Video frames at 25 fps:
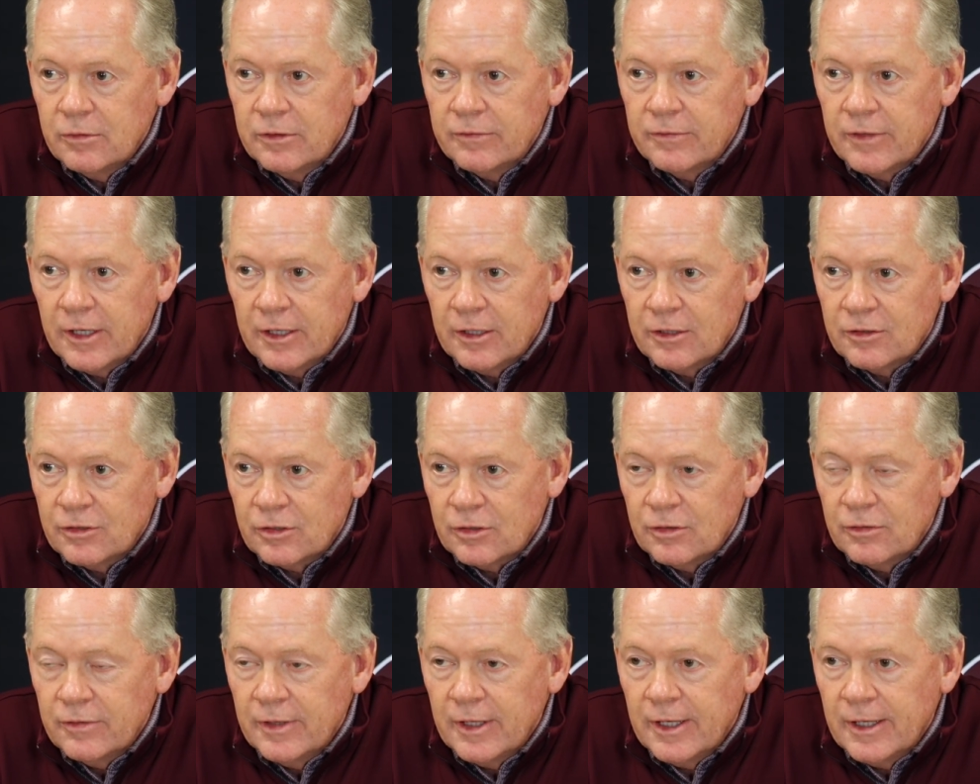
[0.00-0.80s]
We've got to
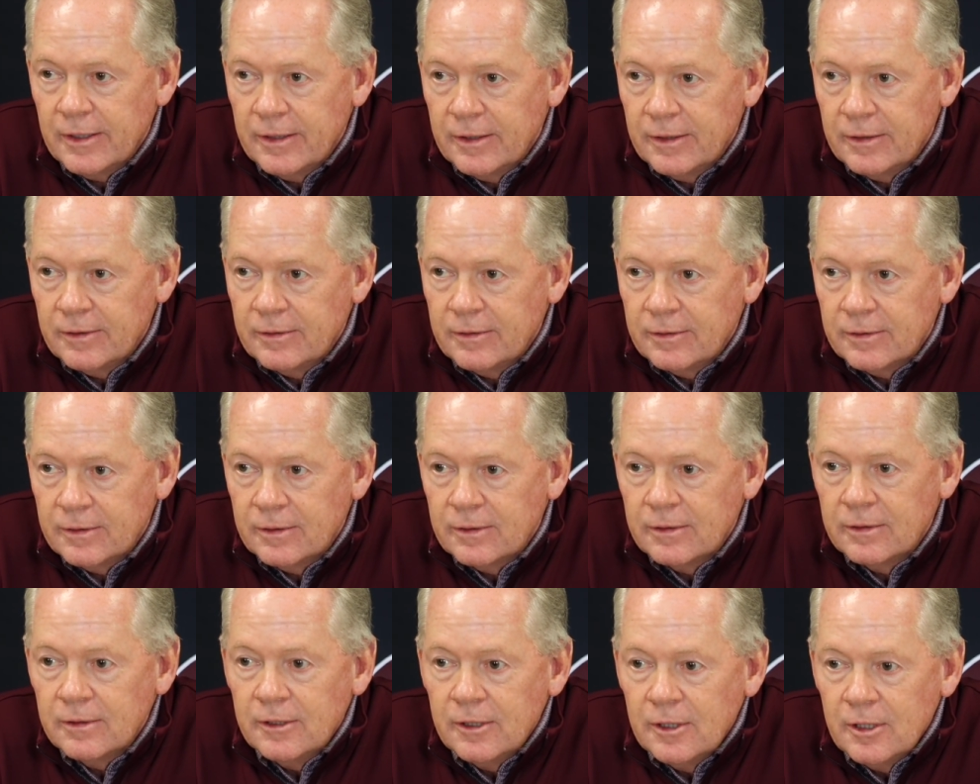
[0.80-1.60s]
turn that
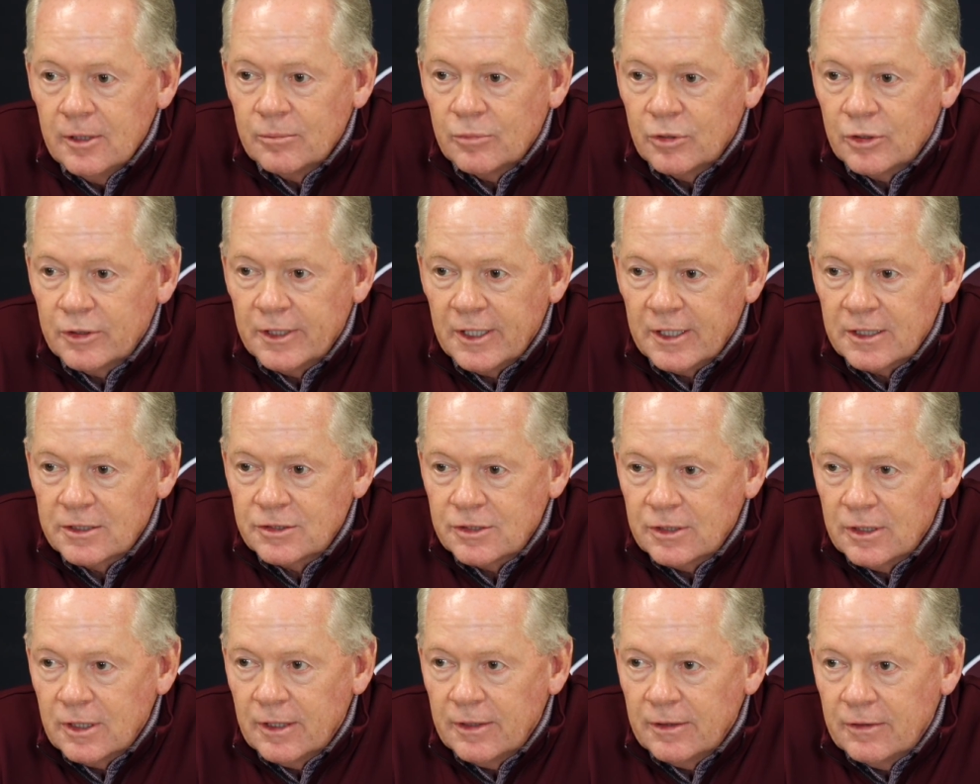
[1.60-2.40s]
into
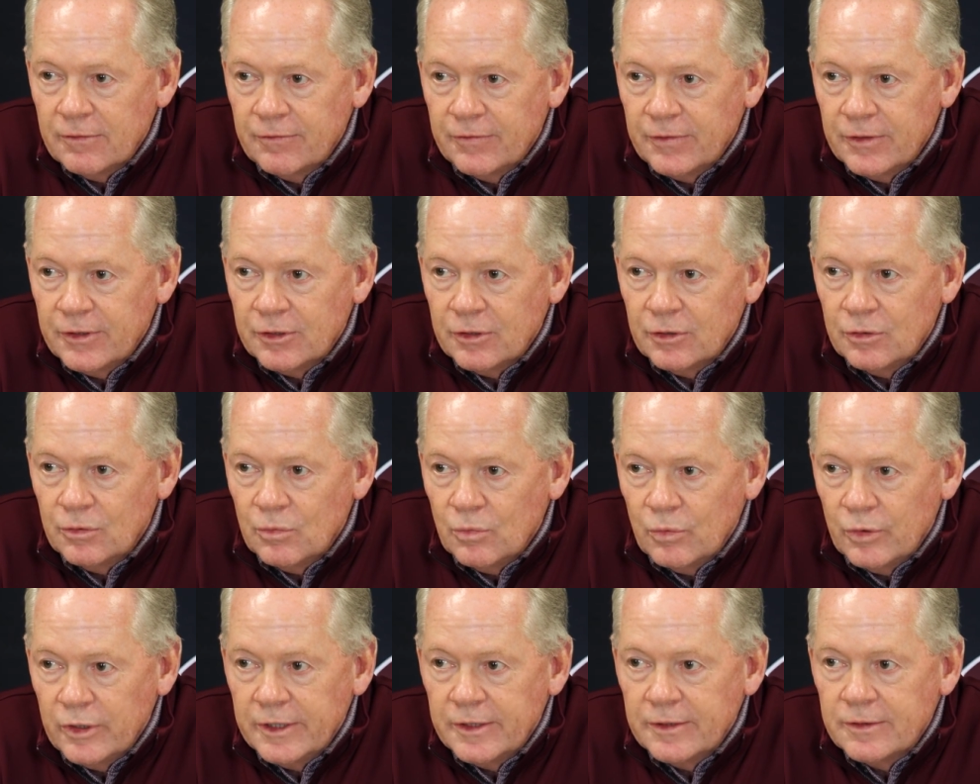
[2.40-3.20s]
production on the field
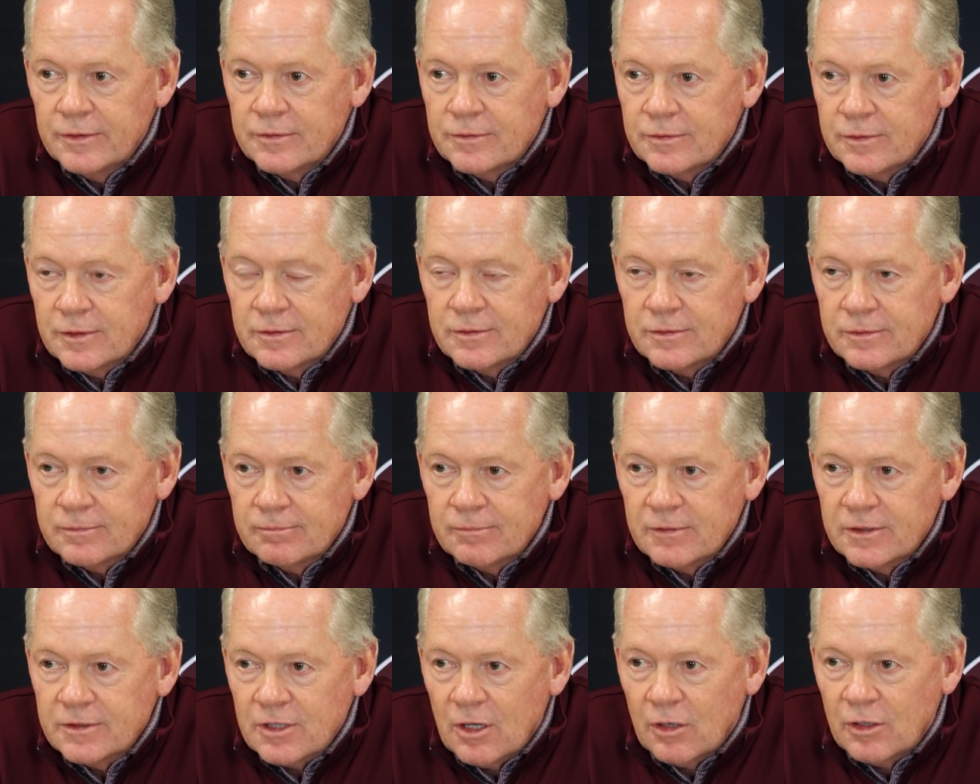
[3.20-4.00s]
and wins.
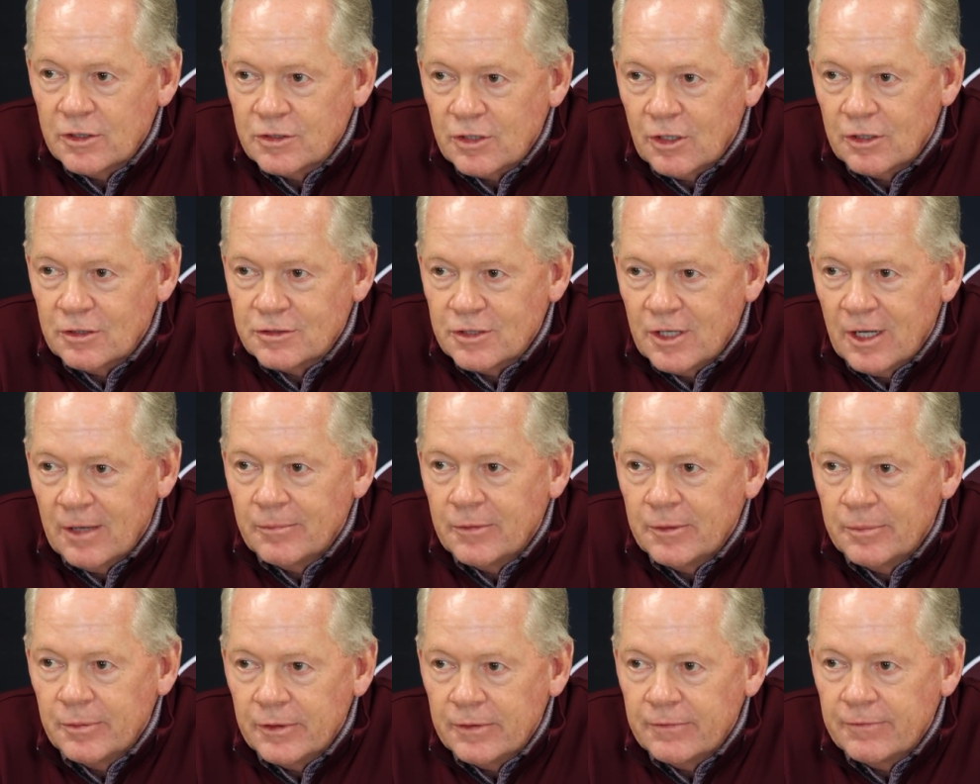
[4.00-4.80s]
It's always our
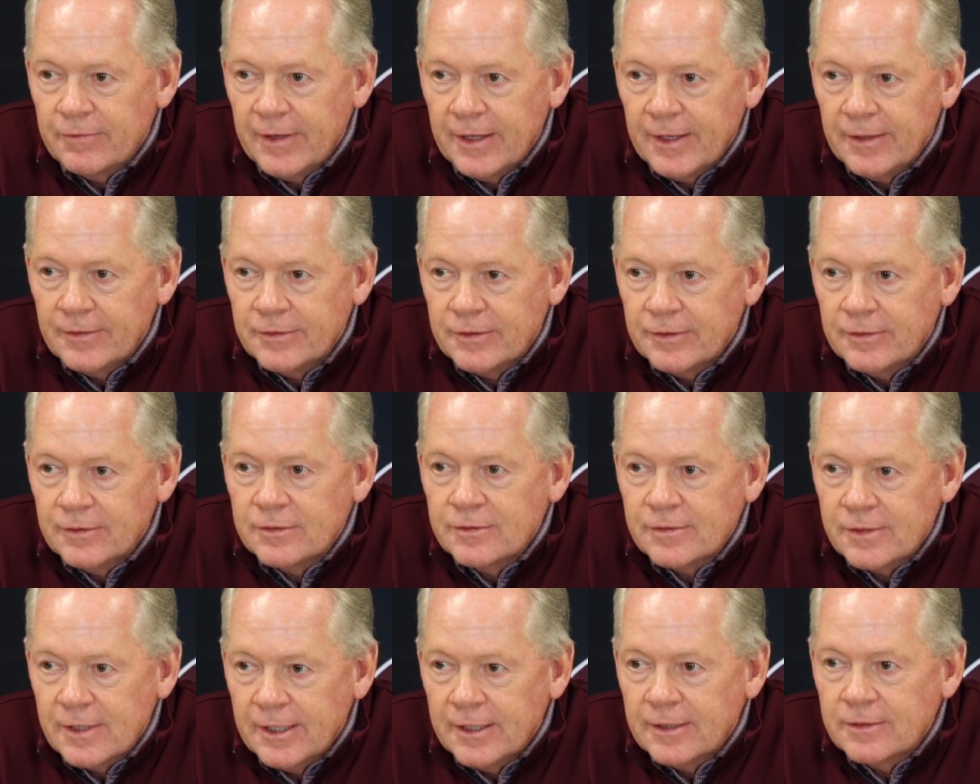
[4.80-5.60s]
job to put fans in the
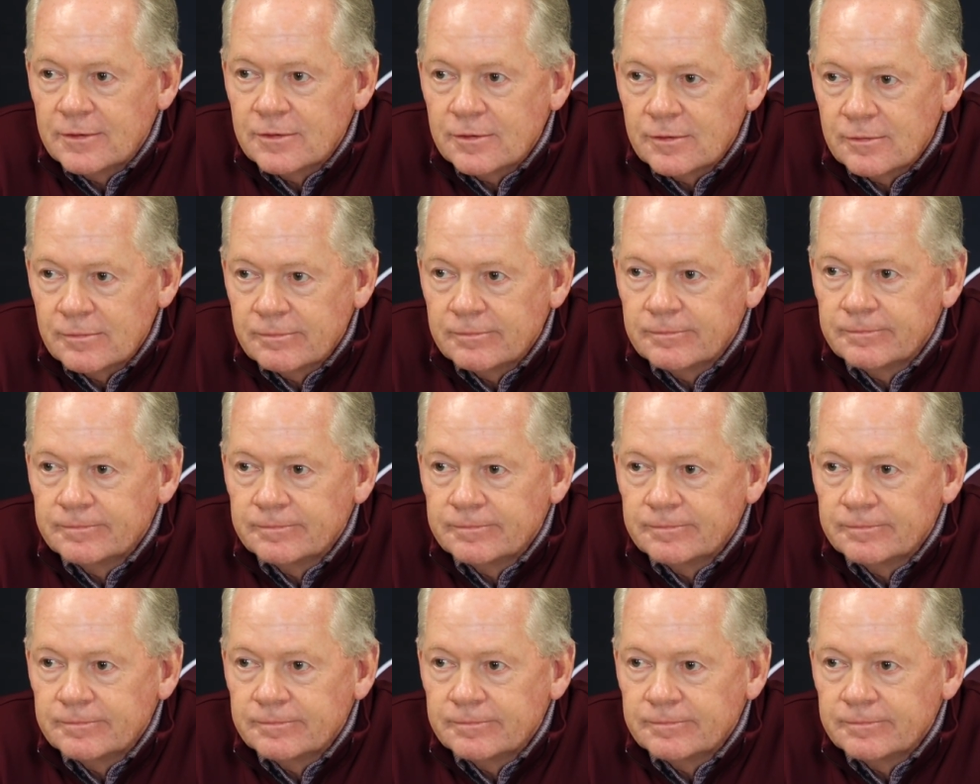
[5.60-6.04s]
stands.